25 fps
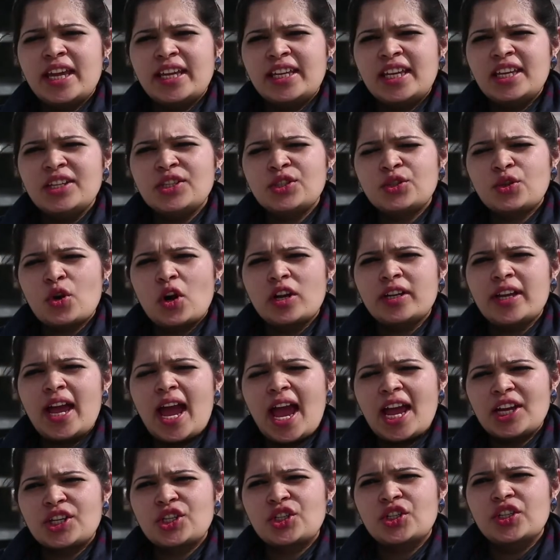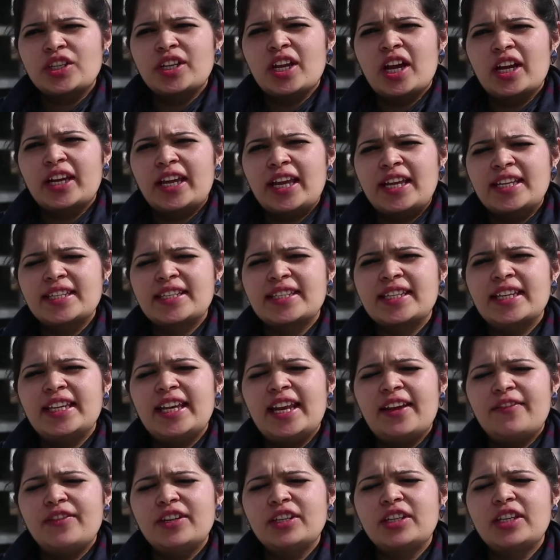Taking strong action against
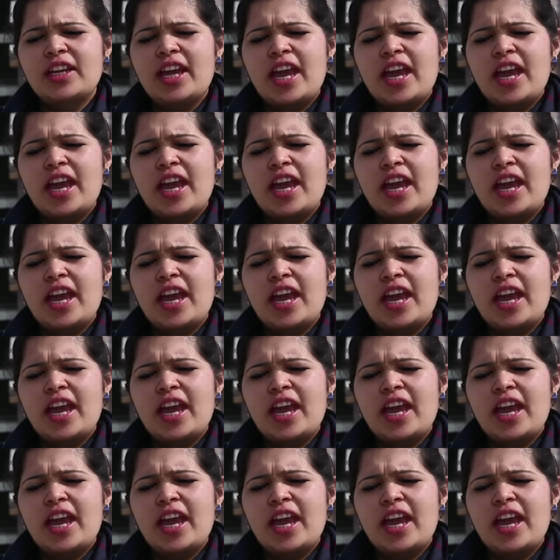11